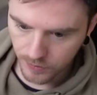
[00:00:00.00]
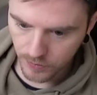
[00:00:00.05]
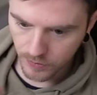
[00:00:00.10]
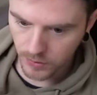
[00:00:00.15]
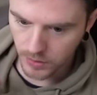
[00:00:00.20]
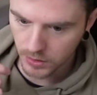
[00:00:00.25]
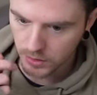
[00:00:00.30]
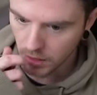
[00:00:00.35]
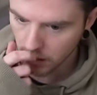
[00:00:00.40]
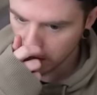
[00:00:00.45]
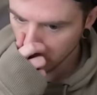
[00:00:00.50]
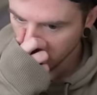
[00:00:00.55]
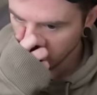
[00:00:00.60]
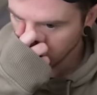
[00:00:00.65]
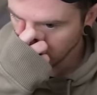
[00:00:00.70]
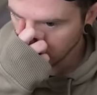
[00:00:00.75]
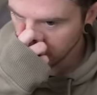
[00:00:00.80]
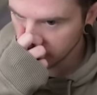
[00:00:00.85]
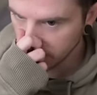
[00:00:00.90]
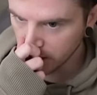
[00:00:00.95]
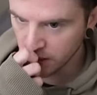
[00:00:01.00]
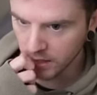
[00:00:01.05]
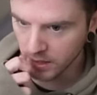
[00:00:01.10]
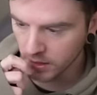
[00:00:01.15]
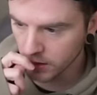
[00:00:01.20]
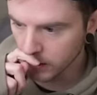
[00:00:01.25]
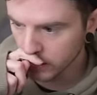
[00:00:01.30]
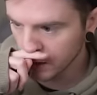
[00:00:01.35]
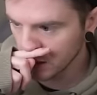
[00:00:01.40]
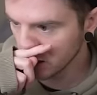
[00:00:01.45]
Stacking off of ace king
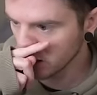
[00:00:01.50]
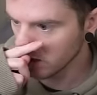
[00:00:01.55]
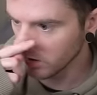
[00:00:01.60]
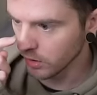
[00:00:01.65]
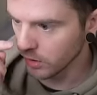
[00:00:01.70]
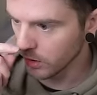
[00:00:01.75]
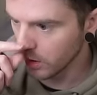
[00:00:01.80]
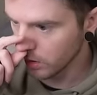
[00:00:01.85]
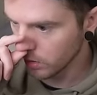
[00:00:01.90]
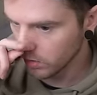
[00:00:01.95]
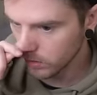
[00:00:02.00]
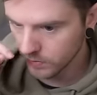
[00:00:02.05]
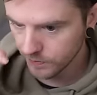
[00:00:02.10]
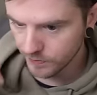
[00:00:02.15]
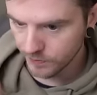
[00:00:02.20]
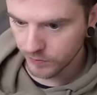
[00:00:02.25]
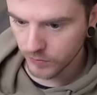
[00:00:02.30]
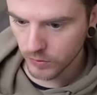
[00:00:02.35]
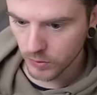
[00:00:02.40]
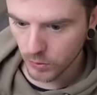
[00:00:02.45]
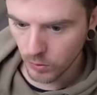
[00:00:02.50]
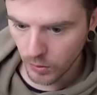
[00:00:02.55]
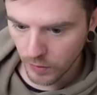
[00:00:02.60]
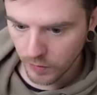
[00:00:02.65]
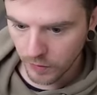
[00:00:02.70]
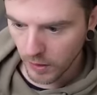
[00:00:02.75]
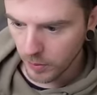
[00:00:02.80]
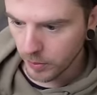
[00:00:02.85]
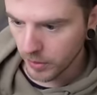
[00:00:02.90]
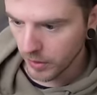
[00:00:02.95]
against an unknown. We're
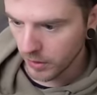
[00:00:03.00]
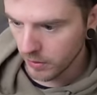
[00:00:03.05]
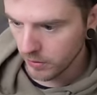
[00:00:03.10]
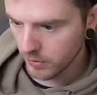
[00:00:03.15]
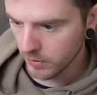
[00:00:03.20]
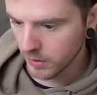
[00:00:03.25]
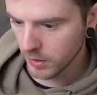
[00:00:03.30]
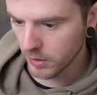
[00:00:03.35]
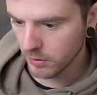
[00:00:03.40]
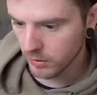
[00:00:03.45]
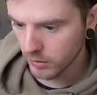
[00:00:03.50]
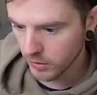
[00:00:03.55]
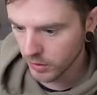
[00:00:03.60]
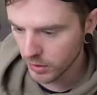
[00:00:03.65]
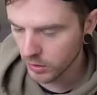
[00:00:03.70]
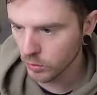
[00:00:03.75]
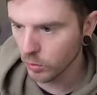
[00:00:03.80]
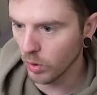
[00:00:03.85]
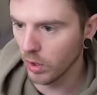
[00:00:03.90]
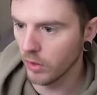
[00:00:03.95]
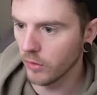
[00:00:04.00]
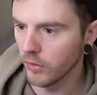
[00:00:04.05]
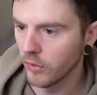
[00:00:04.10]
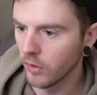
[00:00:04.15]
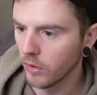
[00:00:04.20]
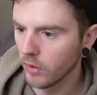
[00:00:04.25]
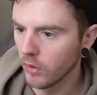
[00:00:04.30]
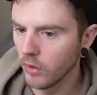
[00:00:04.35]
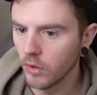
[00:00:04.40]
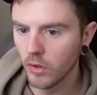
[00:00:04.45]
flipping. I'm going to run things once.
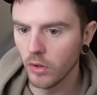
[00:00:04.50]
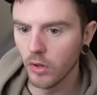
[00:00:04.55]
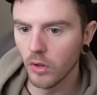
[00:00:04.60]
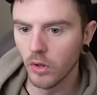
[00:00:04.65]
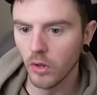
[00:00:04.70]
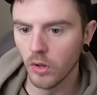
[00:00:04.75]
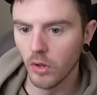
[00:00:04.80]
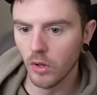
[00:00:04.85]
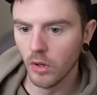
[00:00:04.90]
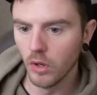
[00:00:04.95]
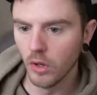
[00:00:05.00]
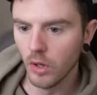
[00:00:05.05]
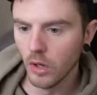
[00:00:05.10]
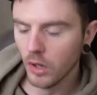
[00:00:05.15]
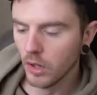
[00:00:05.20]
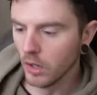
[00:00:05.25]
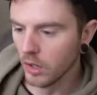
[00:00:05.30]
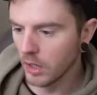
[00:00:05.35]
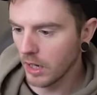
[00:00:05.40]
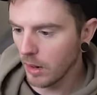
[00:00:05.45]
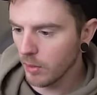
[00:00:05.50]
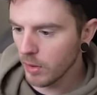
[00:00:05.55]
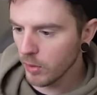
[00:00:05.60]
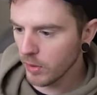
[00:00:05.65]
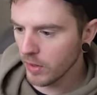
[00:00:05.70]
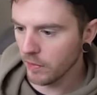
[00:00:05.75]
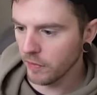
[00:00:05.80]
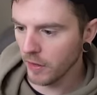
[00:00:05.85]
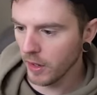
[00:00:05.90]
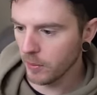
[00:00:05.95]
Can we win a
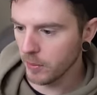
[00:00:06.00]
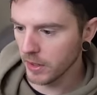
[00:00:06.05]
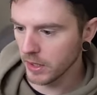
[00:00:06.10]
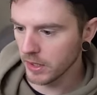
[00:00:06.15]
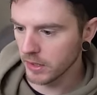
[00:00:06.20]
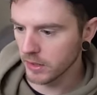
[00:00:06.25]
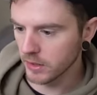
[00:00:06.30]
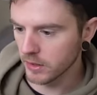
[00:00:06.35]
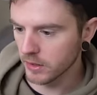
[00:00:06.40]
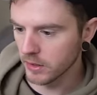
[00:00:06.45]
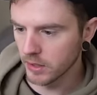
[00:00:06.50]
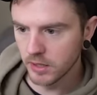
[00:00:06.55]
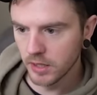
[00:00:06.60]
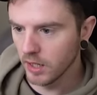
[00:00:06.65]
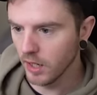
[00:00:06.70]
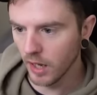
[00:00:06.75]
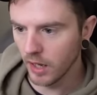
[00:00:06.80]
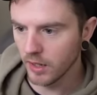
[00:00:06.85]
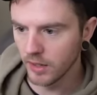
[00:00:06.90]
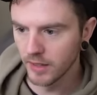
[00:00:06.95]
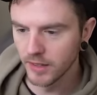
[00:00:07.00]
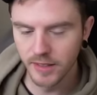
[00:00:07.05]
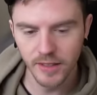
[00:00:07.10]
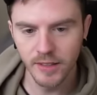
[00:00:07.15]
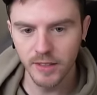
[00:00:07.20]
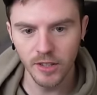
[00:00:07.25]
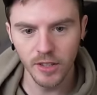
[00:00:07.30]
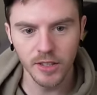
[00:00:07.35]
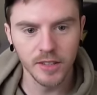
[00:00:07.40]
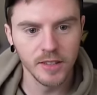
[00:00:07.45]
flip at least? It's
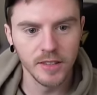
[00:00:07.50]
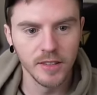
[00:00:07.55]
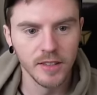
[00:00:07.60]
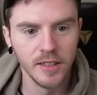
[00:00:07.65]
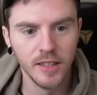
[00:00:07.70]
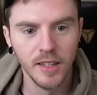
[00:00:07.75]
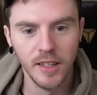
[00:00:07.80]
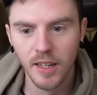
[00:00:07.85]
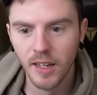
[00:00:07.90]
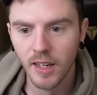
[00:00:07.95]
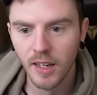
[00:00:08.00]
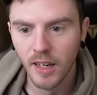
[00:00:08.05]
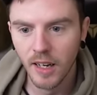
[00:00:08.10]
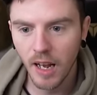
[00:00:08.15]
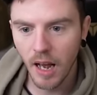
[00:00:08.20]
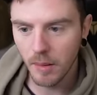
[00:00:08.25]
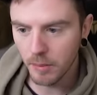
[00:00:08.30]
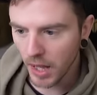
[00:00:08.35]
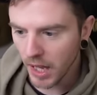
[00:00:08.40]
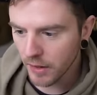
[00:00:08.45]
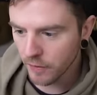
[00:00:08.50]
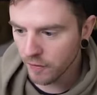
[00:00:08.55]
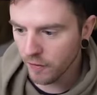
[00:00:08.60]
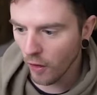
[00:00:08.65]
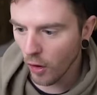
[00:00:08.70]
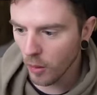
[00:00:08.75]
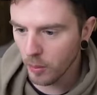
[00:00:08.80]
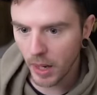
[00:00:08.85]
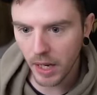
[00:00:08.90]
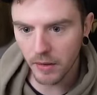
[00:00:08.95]
just... I'm like
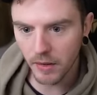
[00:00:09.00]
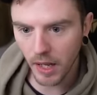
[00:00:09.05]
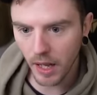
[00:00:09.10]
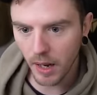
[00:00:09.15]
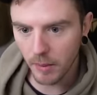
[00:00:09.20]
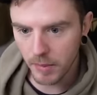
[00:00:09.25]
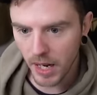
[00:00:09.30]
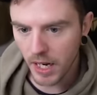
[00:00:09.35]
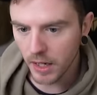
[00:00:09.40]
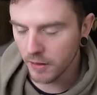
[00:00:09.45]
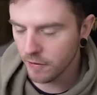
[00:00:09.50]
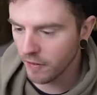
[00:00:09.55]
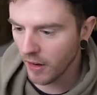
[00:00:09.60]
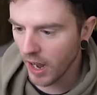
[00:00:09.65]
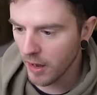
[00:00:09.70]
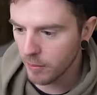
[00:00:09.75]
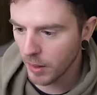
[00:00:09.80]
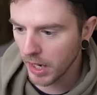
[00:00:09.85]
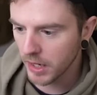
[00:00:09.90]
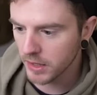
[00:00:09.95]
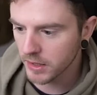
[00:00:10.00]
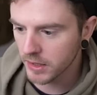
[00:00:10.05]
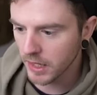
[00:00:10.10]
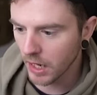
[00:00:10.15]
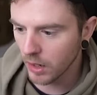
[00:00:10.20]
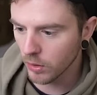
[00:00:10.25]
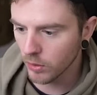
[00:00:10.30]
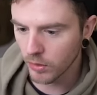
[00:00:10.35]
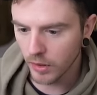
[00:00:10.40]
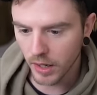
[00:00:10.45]
4 buy... Like, I'm nearly 5 buy-ins
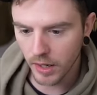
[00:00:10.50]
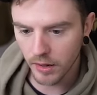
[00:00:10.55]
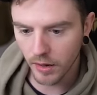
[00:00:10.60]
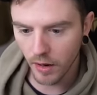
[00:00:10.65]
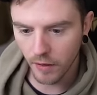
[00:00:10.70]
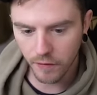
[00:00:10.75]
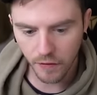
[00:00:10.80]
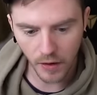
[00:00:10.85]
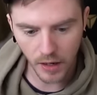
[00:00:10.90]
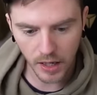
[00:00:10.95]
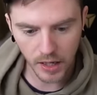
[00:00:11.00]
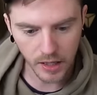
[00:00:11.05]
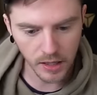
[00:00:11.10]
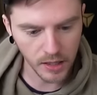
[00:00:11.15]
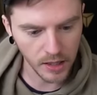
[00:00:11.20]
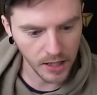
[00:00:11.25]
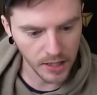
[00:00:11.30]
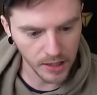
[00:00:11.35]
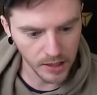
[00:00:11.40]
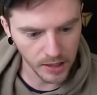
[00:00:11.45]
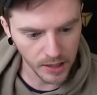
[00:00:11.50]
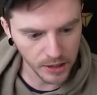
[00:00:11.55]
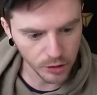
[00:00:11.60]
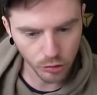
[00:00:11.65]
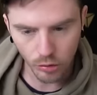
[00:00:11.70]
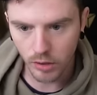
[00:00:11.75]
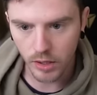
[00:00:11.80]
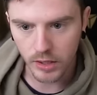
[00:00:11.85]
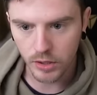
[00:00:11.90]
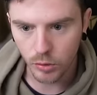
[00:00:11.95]
down in a fucking... In
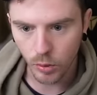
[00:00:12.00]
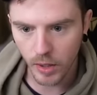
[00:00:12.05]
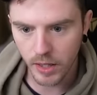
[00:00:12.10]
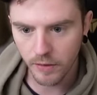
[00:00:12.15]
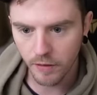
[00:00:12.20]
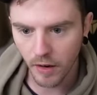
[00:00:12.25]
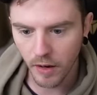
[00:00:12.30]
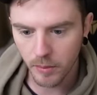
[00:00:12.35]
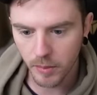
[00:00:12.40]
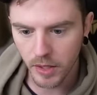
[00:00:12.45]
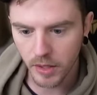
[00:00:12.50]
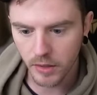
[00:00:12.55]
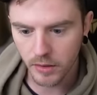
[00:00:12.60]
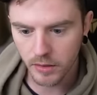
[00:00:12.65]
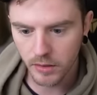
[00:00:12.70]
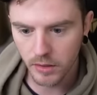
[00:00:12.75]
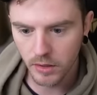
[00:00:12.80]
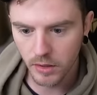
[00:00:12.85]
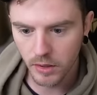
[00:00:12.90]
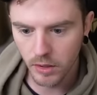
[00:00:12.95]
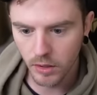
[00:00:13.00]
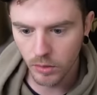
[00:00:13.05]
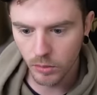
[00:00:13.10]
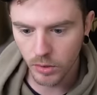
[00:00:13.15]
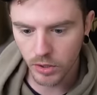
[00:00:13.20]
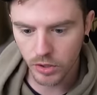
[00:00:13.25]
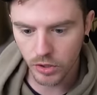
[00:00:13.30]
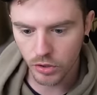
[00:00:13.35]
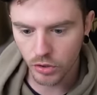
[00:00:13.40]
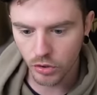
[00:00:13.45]
literally 25 minutes.
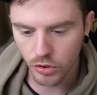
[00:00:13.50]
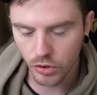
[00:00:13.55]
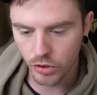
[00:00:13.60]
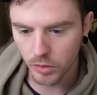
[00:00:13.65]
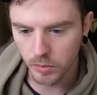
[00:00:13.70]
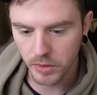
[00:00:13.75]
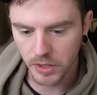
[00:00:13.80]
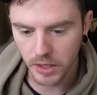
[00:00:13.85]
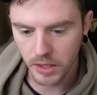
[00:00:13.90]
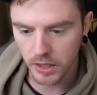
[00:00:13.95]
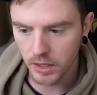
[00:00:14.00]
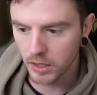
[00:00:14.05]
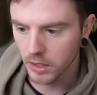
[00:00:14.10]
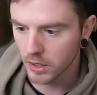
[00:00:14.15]
Which is just obscene.